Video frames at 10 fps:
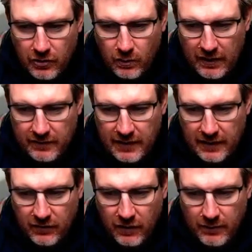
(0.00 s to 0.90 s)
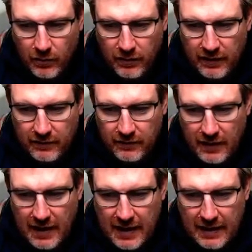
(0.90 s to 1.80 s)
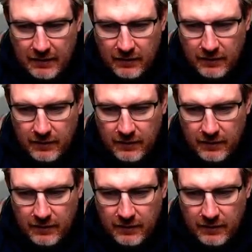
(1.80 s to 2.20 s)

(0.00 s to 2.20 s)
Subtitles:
to waste any time on this, and